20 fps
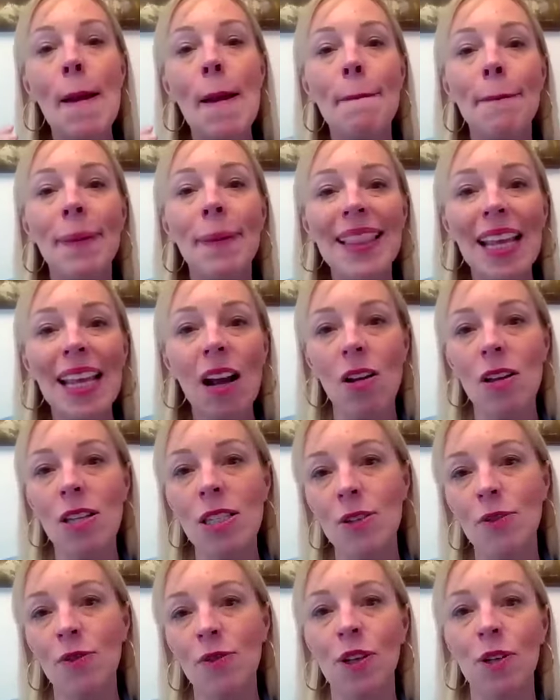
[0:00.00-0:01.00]
but they
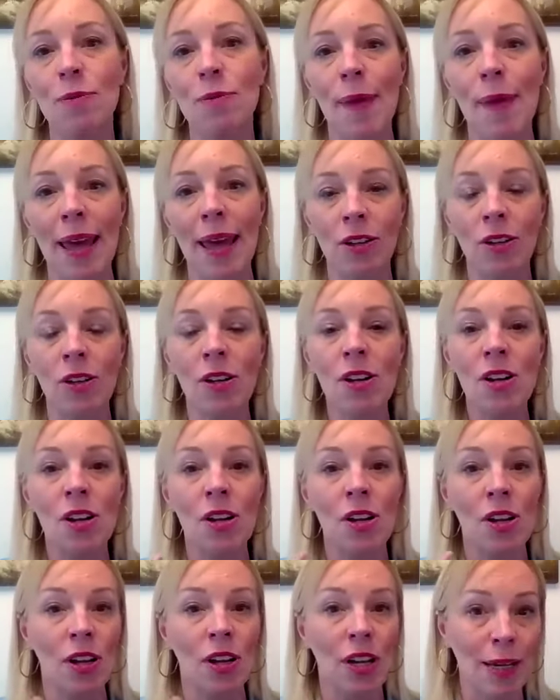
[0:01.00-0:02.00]
also feel better
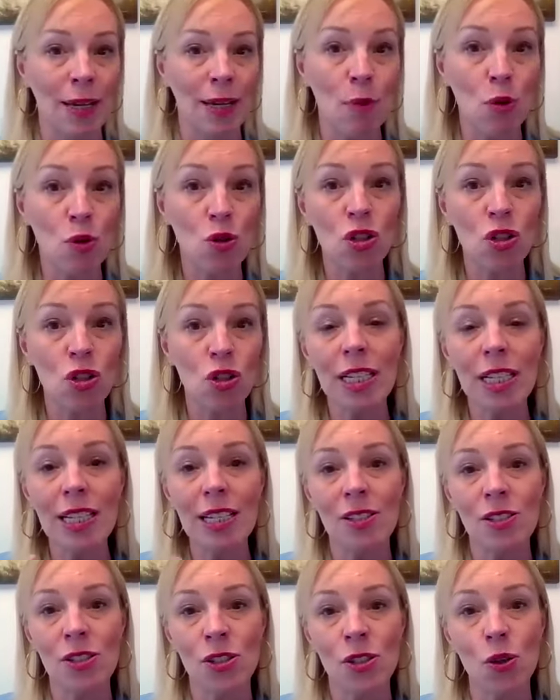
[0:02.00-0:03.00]
emotionally,
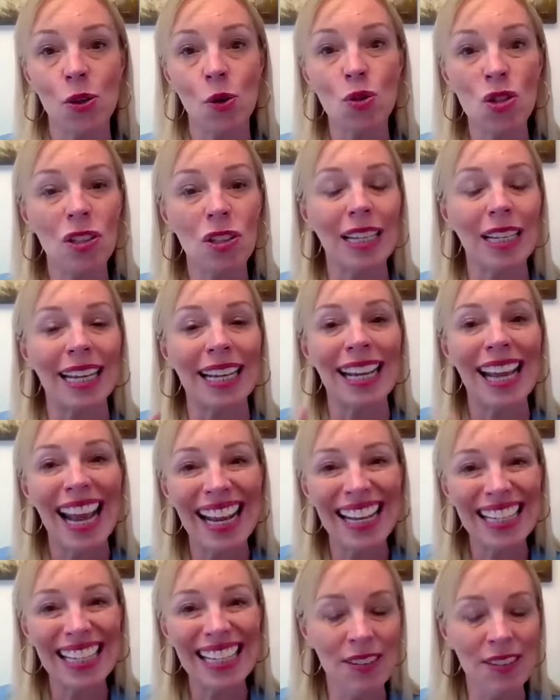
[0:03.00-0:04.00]
socially,
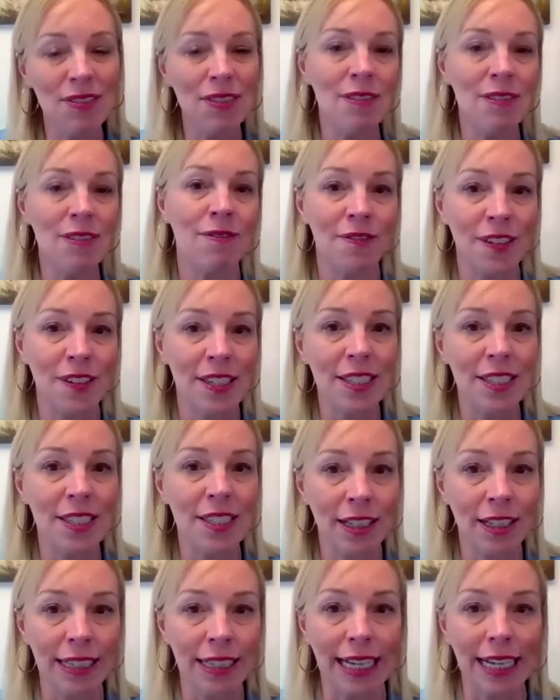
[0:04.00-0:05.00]
and even
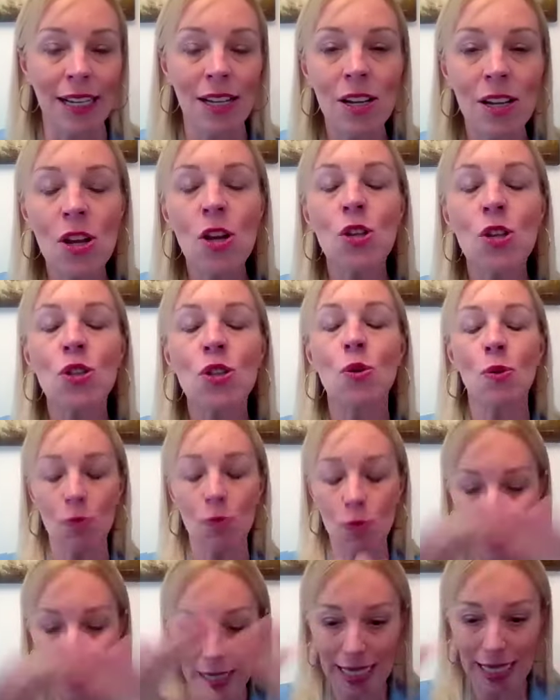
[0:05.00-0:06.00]
physically. So it
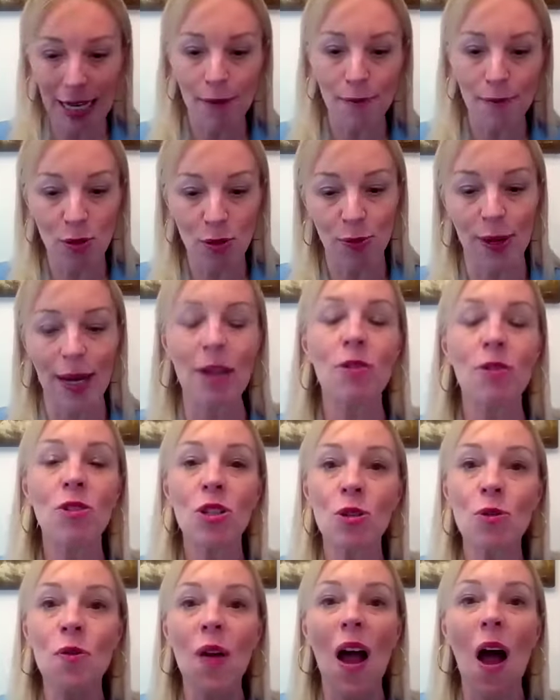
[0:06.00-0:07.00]
really comes around
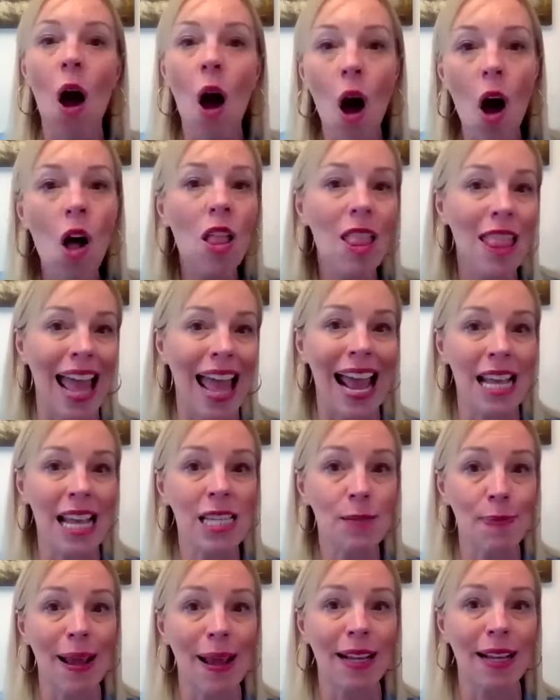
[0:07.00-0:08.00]
to all
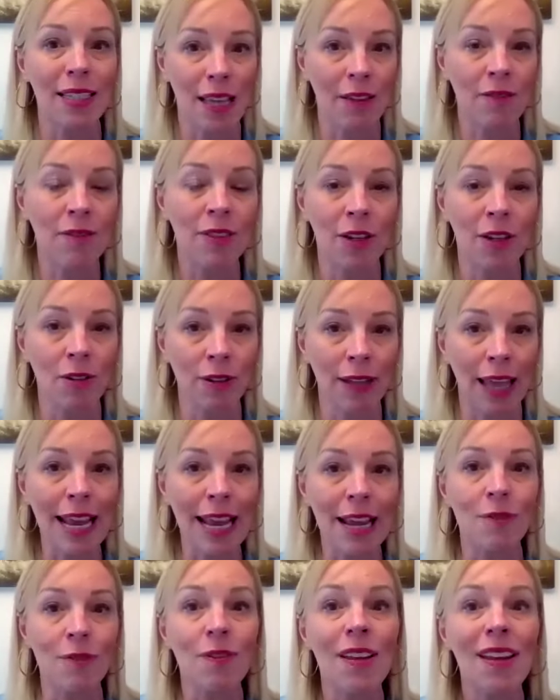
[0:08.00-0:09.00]
aspects of their
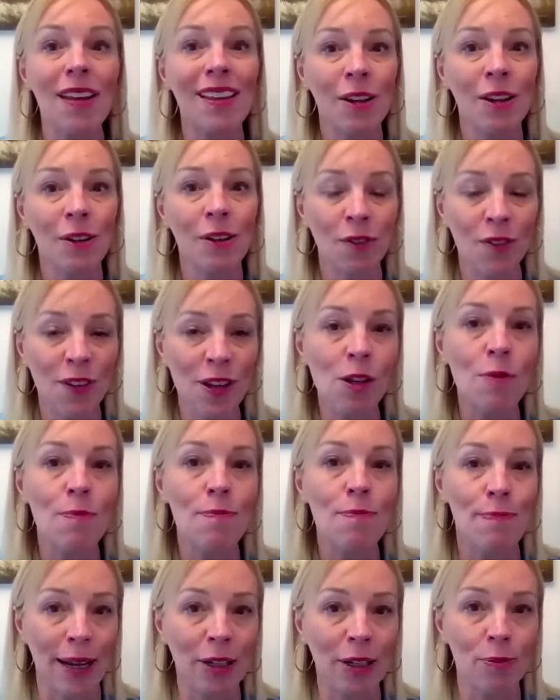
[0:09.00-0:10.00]
life. They feel
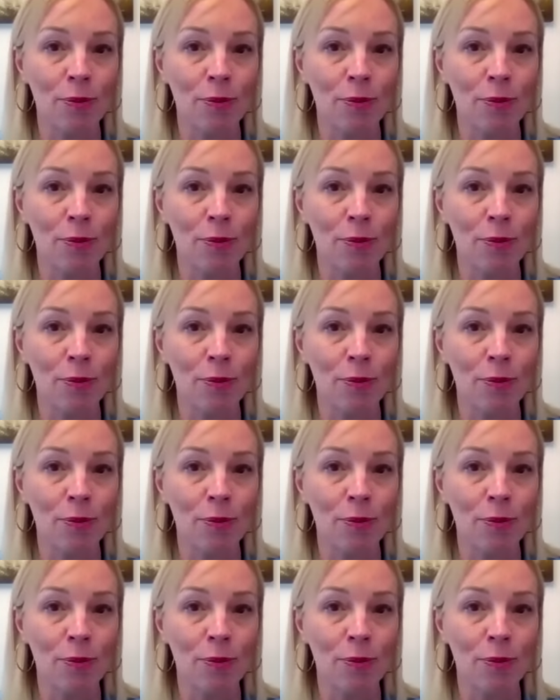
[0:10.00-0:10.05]
better